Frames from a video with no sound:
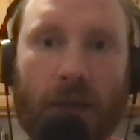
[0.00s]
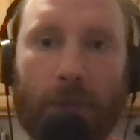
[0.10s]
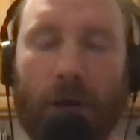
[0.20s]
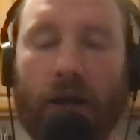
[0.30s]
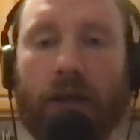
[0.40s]

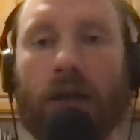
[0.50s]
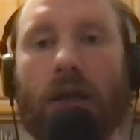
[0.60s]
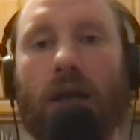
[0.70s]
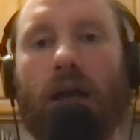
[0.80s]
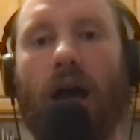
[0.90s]
But,
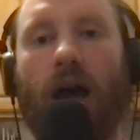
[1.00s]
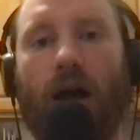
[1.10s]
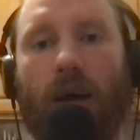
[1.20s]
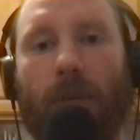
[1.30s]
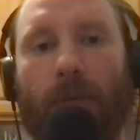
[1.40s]

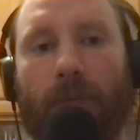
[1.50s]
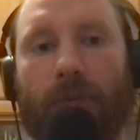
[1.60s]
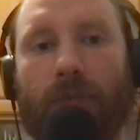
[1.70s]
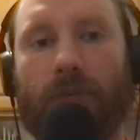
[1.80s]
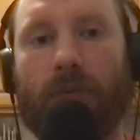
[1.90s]
um,
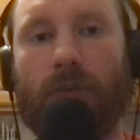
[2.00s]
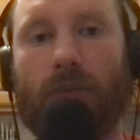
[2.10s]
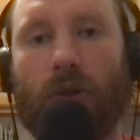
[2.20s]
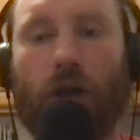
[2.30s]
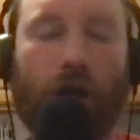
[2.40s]

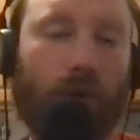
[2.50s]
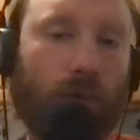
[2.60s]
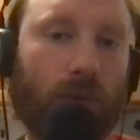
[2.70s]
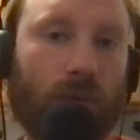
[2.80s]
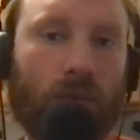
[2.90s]
you know,
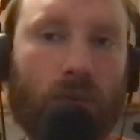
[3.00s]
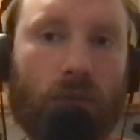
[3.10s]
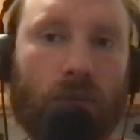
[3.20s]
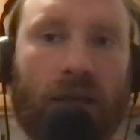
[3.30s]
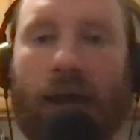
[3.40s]

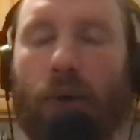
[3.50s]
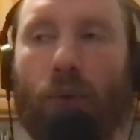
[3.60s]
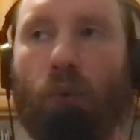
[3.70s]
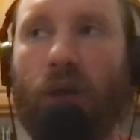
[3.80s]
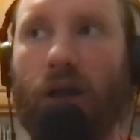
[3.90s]
yeah,
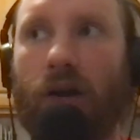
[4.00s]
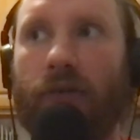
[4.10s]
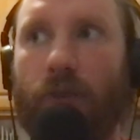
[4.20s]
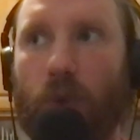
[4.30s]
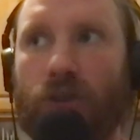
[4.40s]
we are
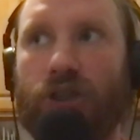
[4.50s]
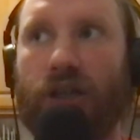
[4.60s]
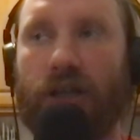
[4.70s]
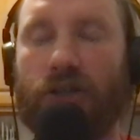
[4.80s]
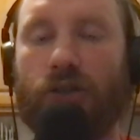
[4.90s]

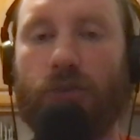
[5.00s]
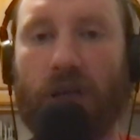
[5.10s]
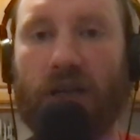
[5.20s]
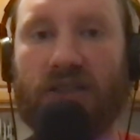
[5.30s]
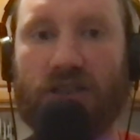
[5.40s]
fortunate to be
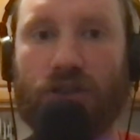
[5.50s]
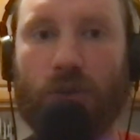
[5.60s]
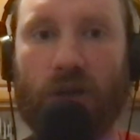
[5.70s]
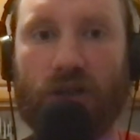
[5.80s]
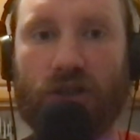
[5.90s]
in a
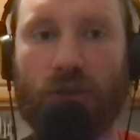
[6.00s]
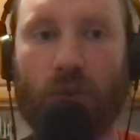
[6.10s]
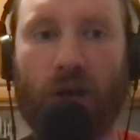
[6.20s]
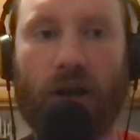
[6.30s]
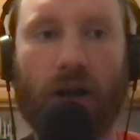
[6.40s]
situation
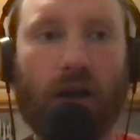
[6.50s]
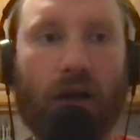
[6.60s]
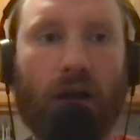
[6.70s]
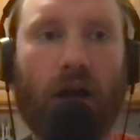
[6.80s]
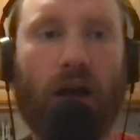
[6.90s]
where
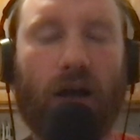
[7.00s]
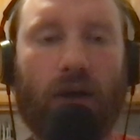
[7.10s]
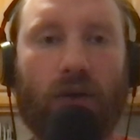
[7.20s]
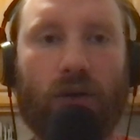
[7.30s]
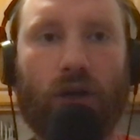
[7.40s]

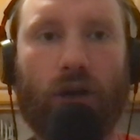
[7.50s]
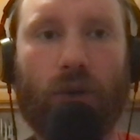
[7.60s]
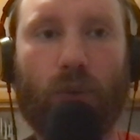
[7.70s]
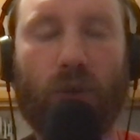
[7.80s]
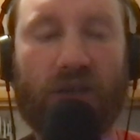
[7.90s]

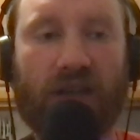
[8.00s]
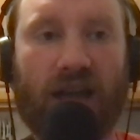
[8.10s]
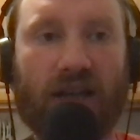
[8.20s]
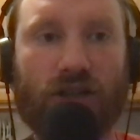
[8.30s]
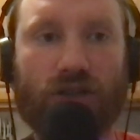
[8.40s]
we did
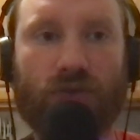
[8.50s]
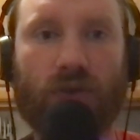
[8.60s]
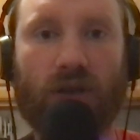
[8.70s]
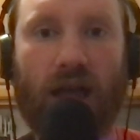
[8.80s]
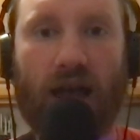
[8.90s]
not just
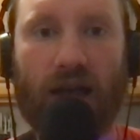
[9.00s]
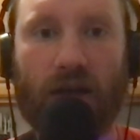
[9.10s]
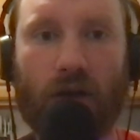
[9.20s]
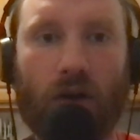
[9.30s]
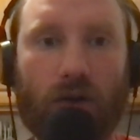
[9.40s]

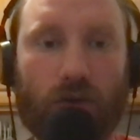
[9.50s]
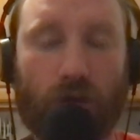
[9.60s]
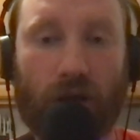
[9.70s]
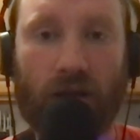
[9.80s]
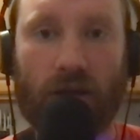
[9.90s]
rely on
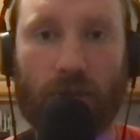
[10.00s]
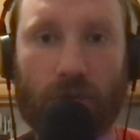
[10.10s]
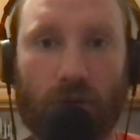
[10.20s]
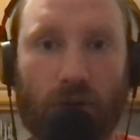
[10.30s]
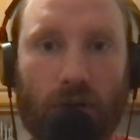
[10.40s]
Craig
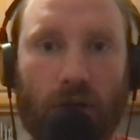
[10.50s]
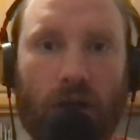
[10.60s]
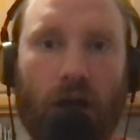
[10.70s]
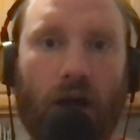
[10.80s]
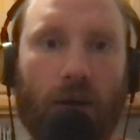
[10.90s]
Kimbrel
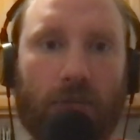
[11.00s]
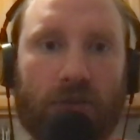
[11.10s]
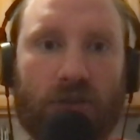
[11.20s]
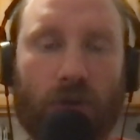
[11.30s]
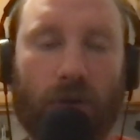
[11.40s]

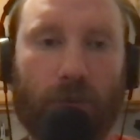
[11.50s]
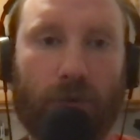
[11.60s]
sort of